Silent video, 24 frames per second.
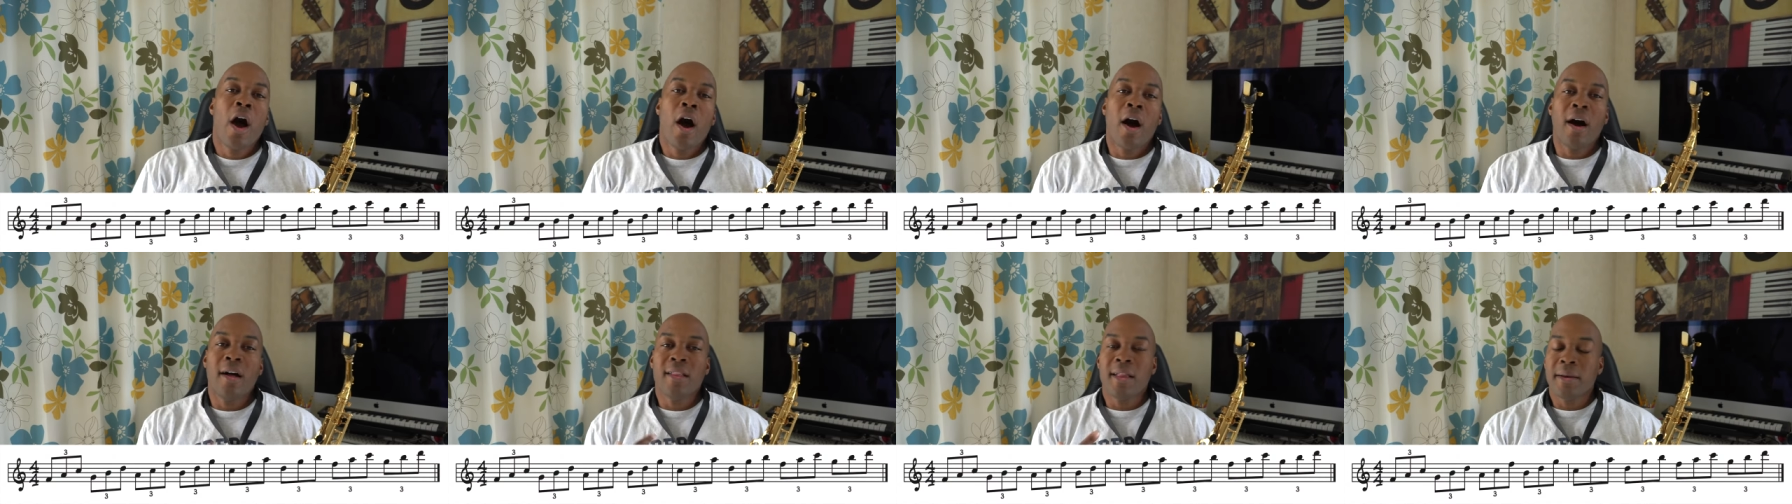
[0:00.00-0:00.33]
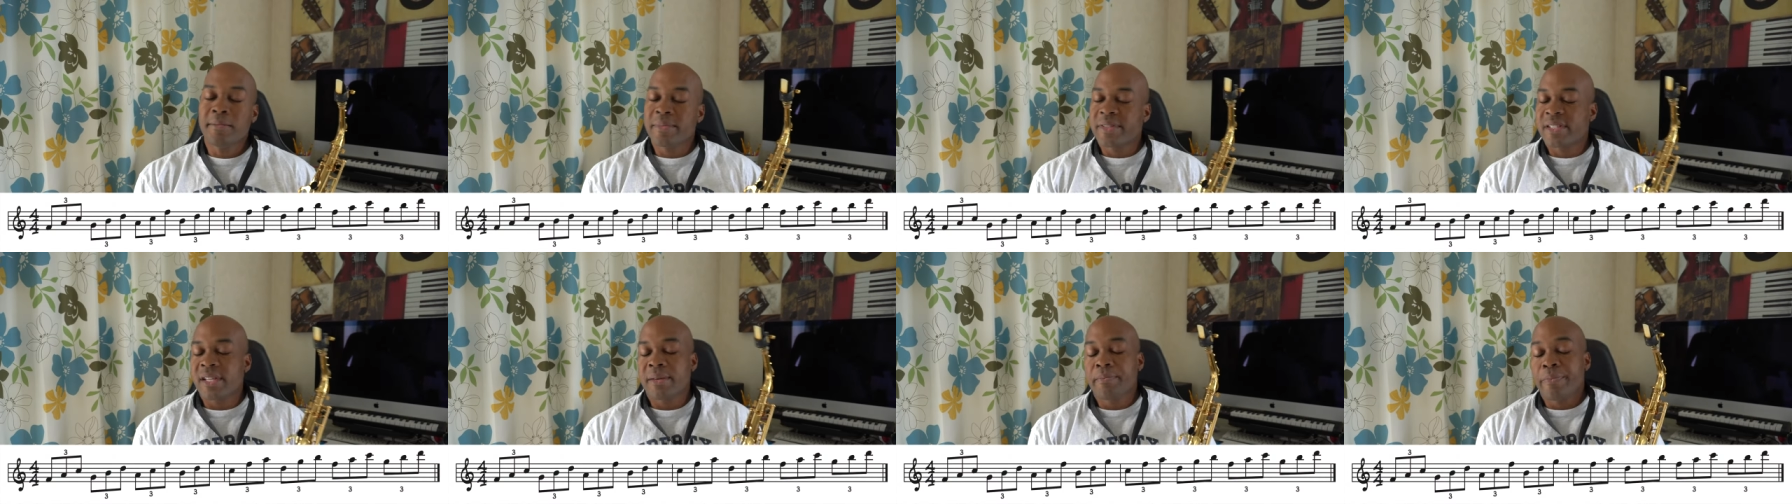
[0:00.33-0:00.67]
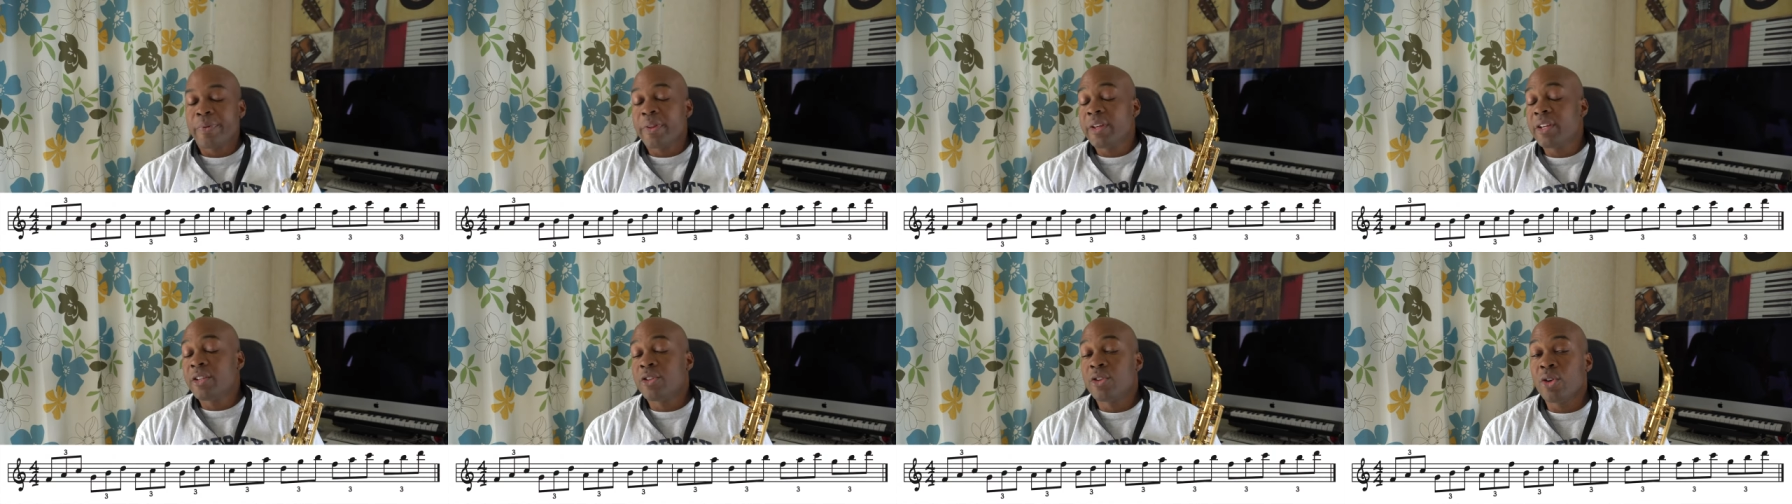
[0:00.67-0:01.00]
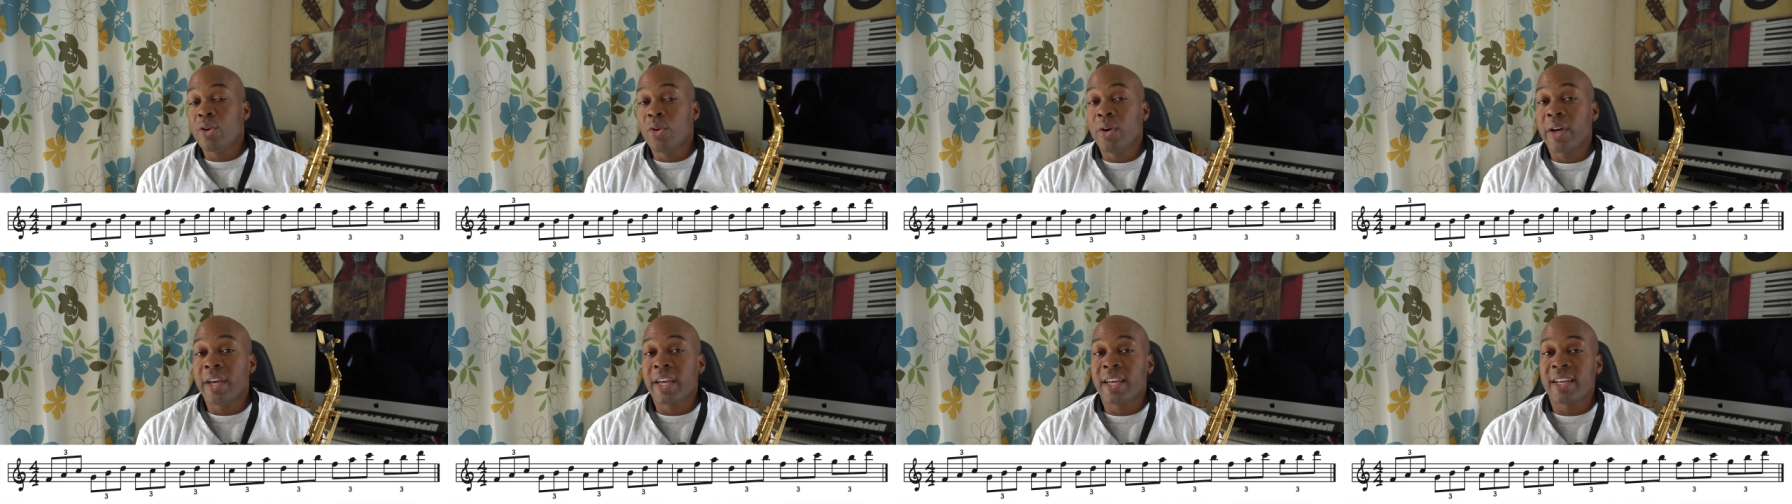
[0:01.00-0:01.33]
all I'm simply
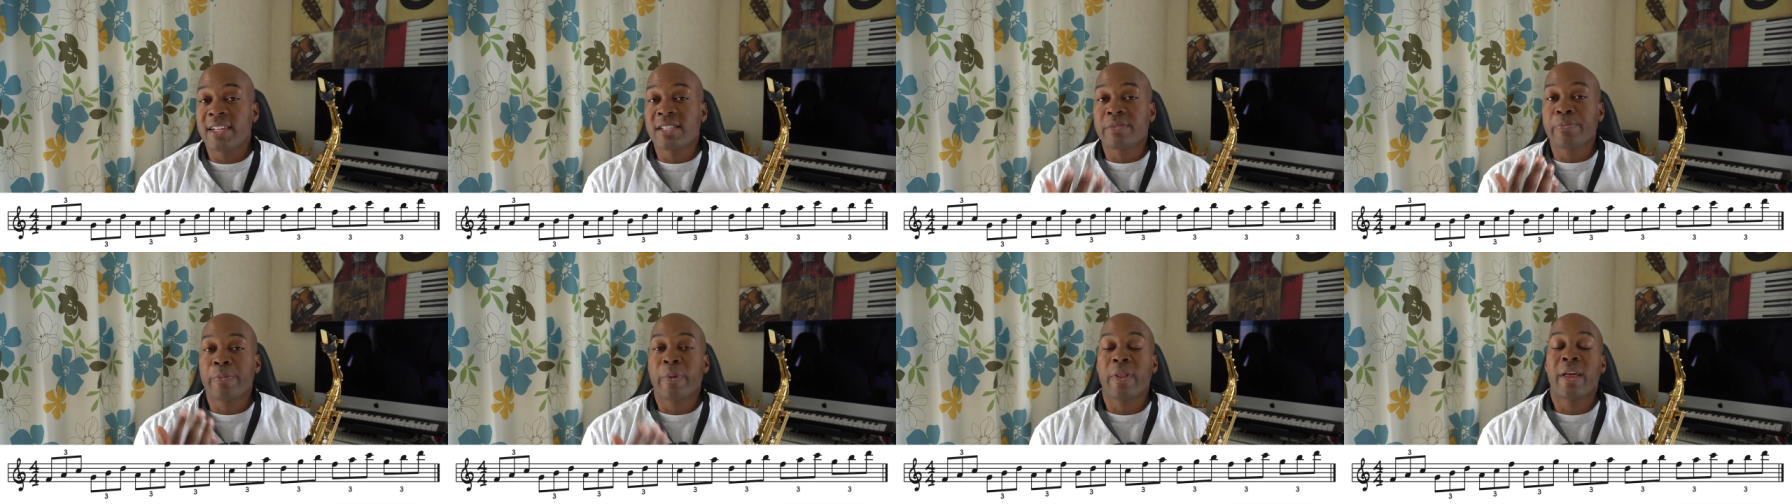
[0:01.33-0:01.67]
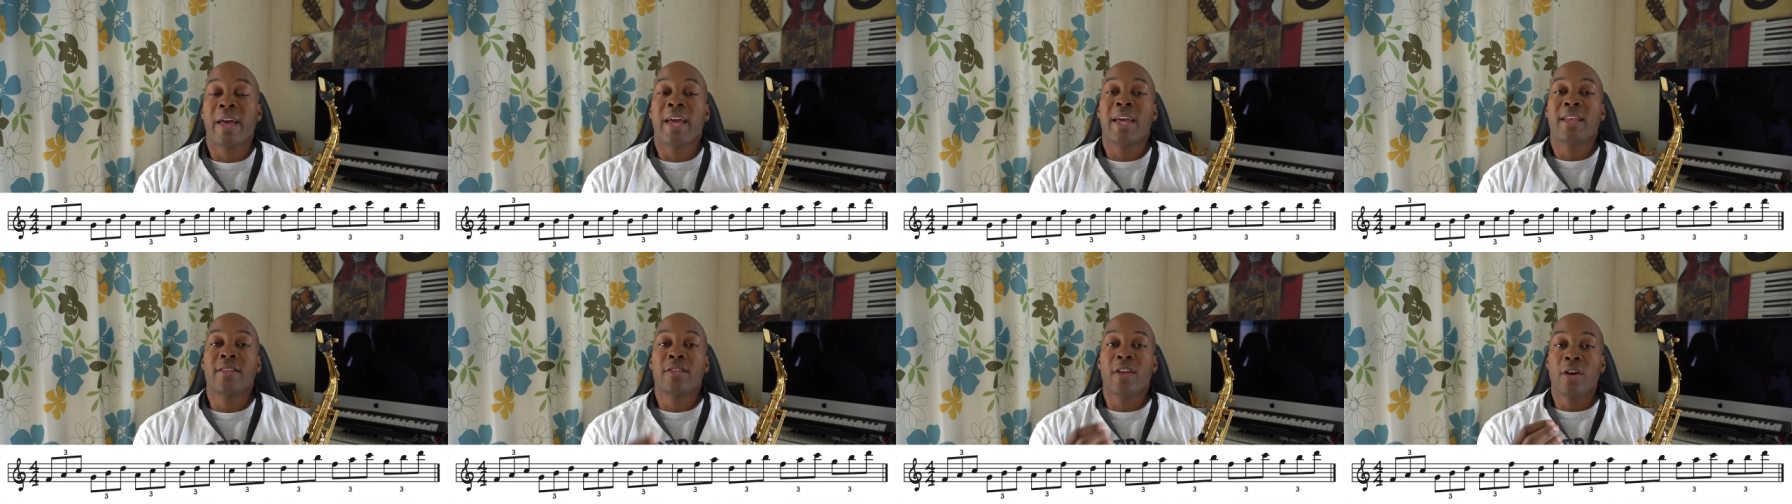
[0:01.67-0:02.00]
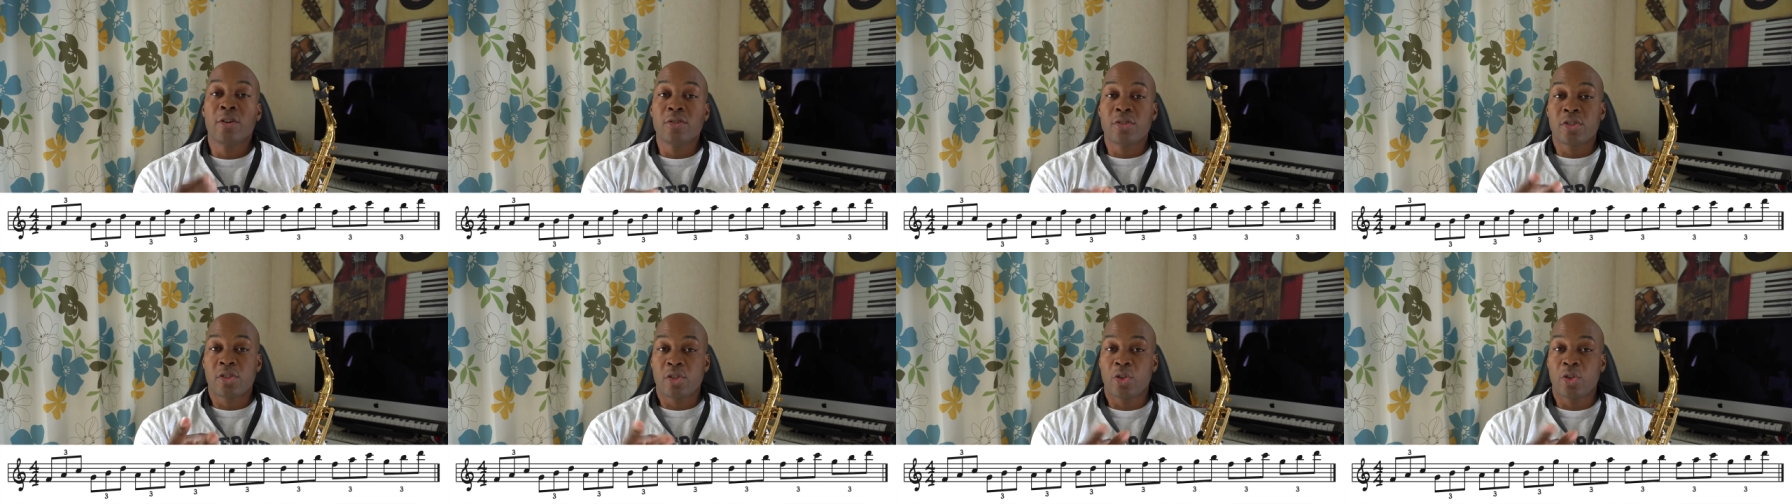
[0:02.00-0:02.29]
doing is playing those